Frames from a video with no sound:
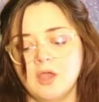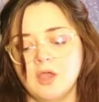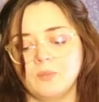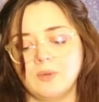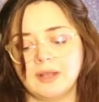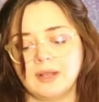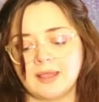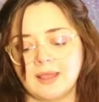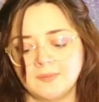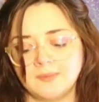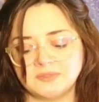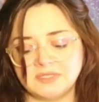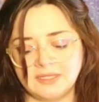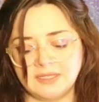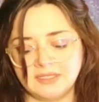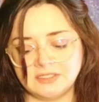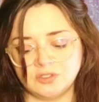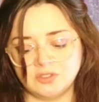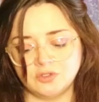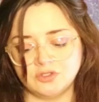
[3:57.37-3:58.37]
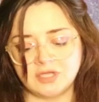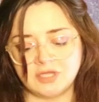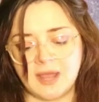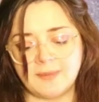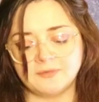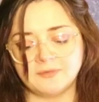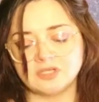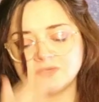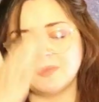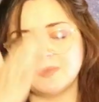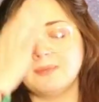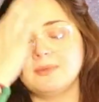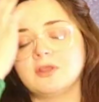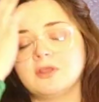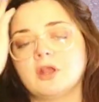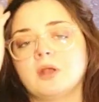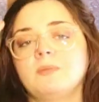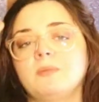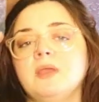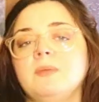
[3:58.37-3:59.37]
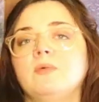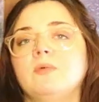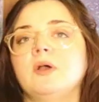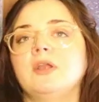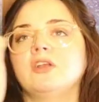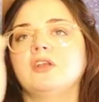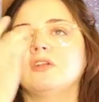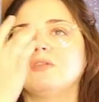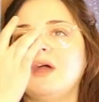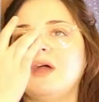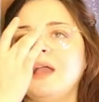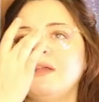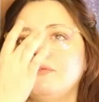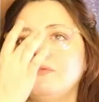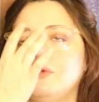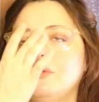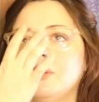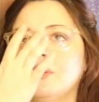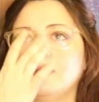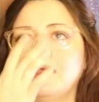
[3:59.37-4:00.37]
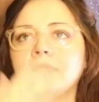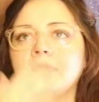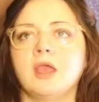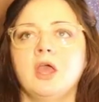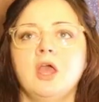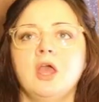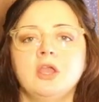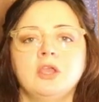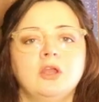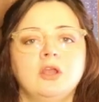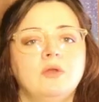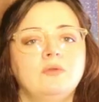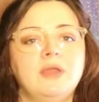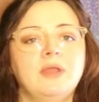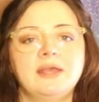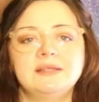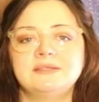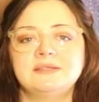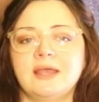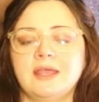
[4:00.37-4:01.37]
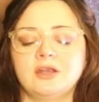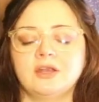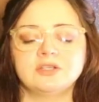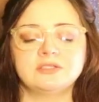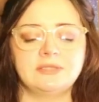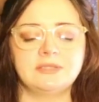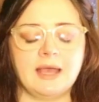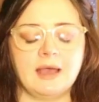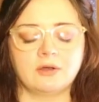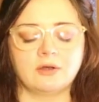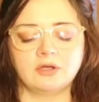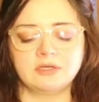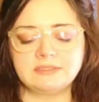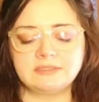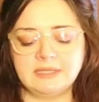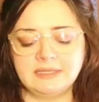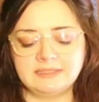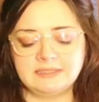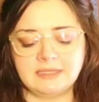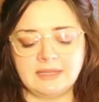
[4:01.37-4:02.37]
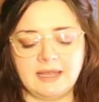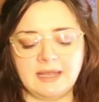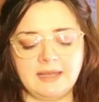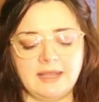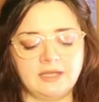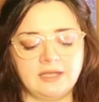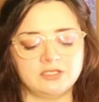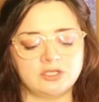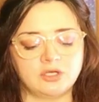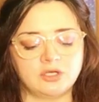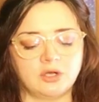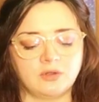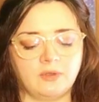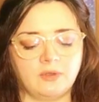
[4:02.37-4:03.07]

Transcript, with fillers: when it comes to these new chapters. Maybe there are people in your life who are like, you know, naysayers, doubters, things of that nature. You're